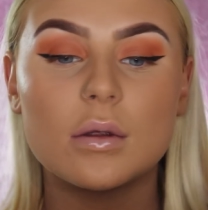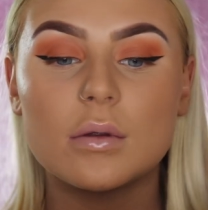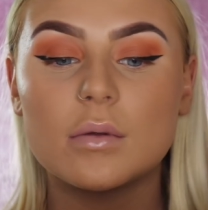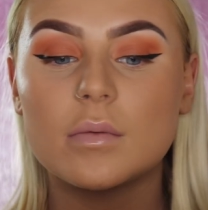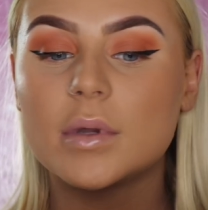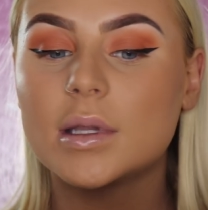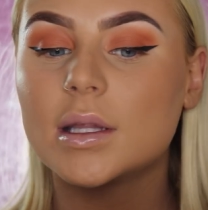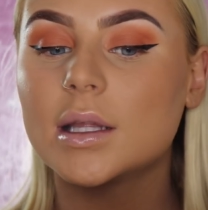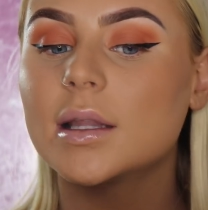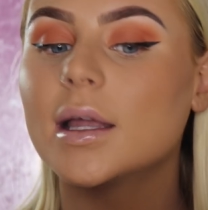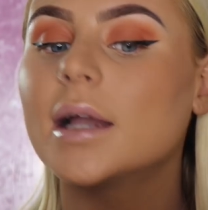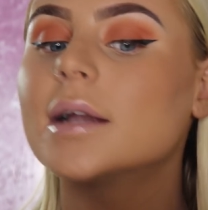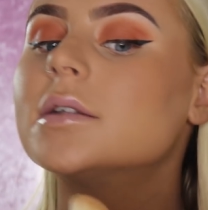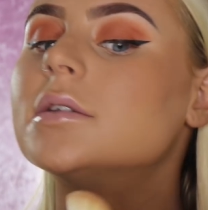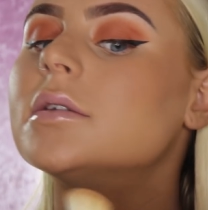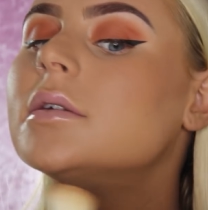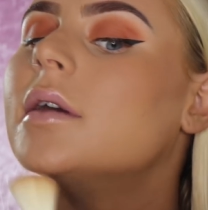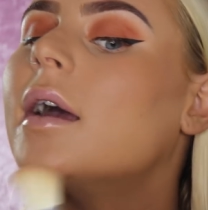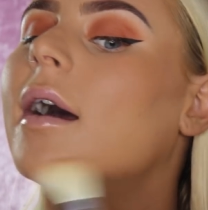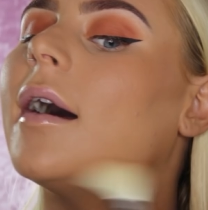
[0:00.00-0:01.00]
I really like
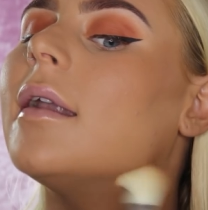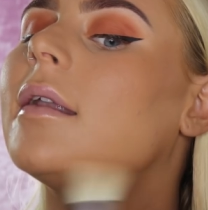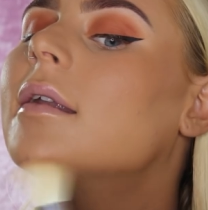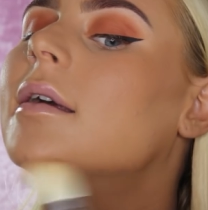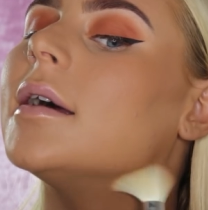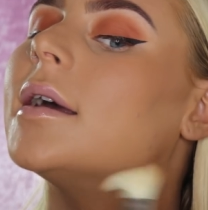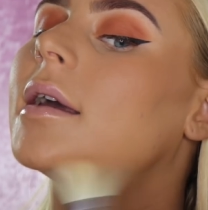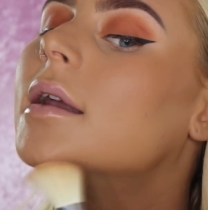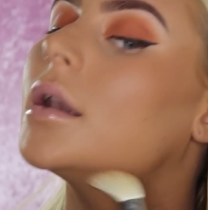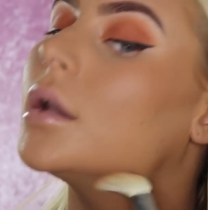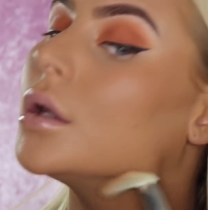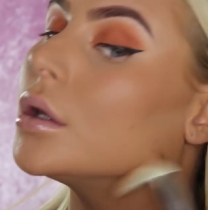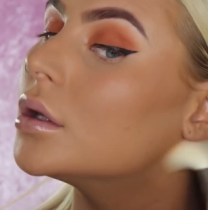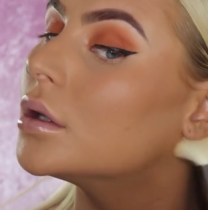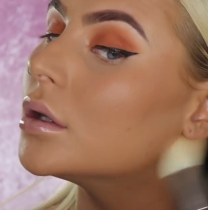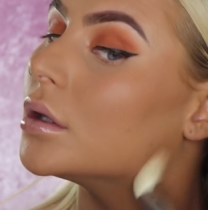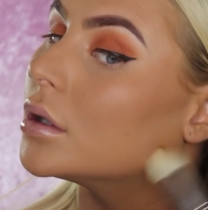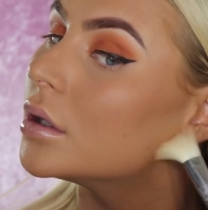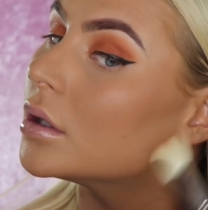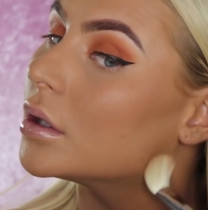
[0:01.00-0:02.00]
to outline
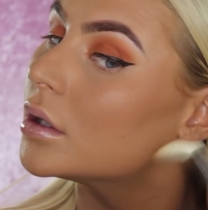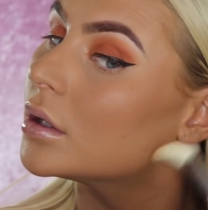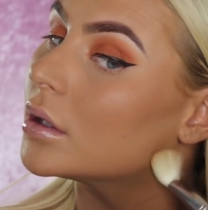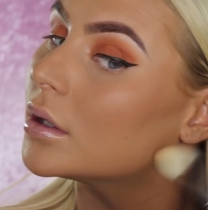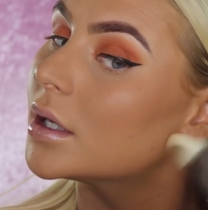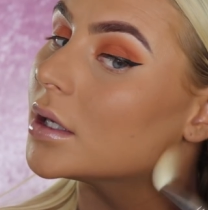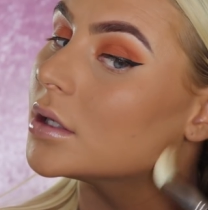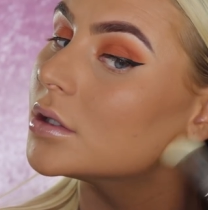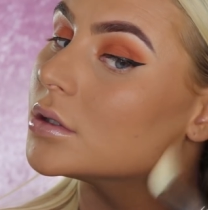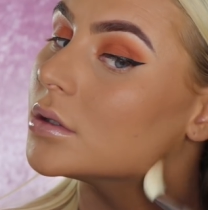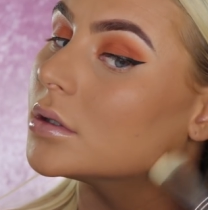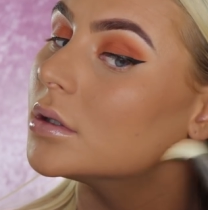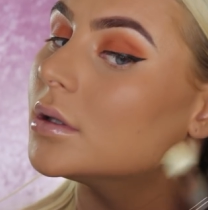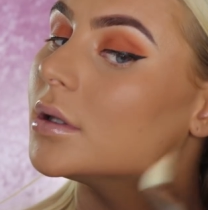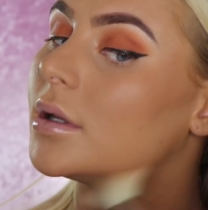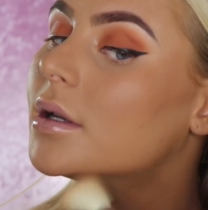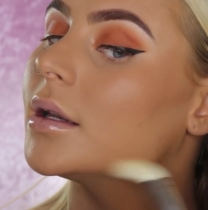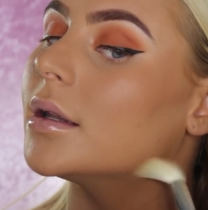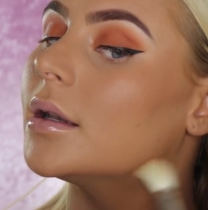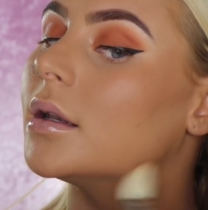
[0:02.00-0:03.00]
that
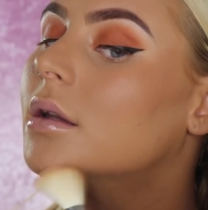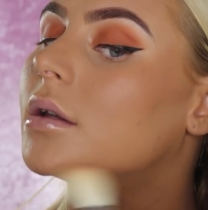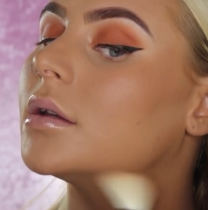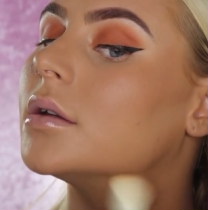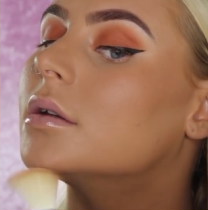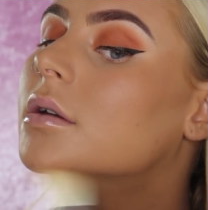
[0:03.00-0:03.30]
jawline.